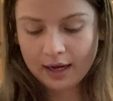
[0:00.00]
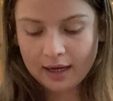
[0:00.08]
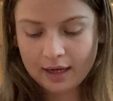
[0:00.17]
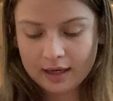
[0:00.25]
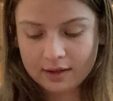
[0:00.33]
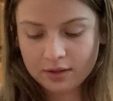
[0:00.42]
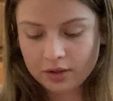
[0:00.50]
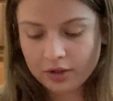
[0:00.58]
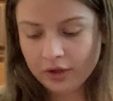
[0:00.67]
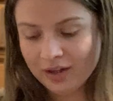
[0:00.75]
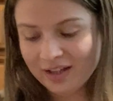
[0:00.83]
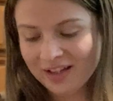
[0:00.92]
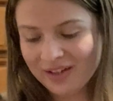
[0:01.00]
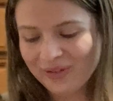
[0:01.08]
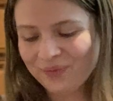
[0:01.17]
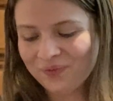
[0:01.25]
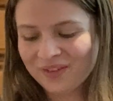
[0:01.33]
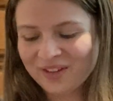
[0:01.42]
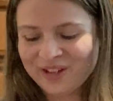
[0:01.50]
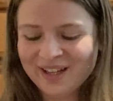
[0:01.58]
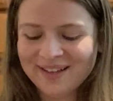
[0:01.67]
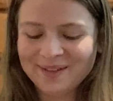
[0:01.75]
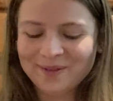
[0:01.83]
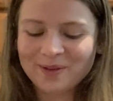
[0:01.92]
And
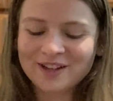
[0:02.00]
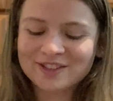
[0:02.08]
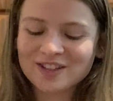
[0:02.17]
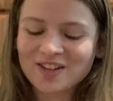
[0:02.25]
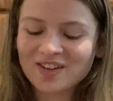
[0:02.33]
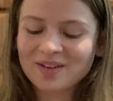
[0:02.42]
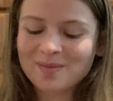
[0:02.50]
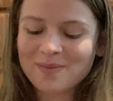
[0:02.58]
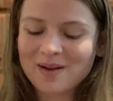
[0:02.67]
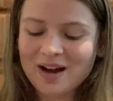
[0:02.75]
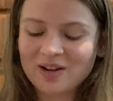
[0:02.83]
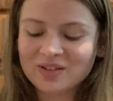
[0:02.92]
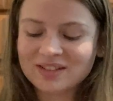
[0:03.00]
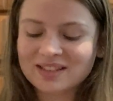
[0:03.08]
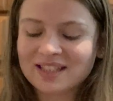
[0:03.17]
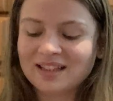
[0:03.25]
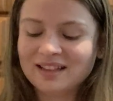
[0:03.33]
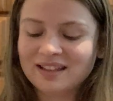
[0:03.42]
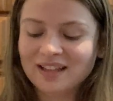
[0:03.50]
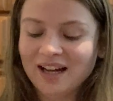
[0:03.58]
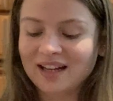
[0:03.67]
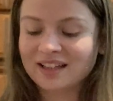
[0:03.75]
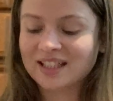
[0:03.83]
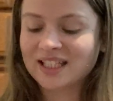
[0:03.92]
we are talking about
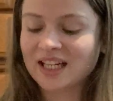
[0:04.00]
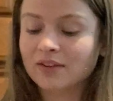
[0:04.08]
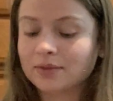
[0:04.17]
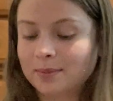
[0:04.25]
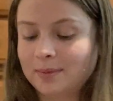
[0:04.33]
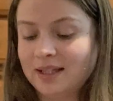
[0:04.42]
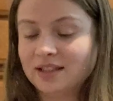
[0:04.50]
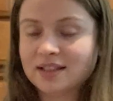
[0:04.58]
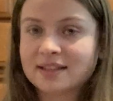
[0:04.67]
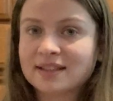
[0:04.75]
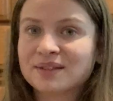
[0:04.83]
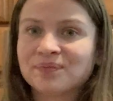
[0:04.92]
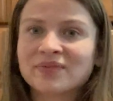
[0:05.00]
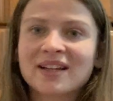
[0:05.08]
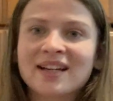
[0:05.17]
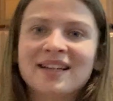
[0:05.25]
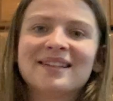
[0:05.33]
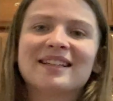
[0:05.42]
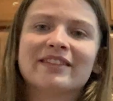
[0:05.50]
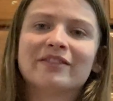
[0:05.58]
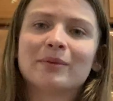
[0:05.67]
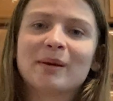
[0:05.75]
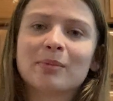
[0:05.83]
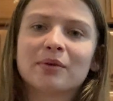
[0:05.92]
government
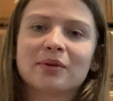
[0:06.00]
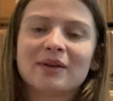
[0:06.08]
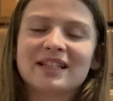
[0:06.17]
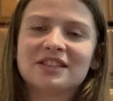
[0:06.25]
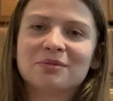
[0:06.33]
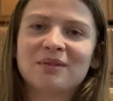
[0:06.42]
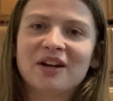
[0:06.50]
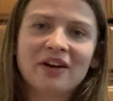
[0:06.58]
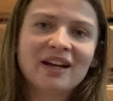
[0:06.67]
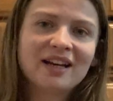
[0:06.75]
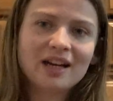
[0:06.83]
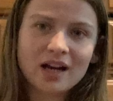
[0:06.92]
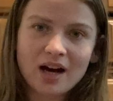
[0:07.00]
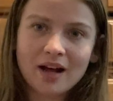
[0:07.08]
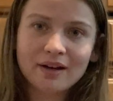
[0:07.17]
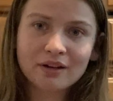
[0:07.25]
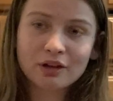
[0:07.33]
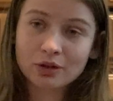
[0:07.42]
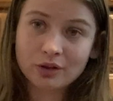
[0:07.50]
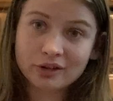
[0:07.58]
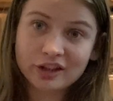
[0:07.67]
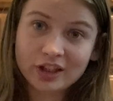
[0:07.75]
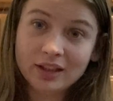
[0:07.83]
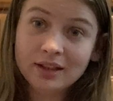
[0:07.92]
giving people the rights to marry, not
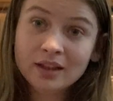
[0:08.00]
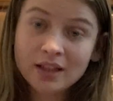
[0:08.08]
clergy.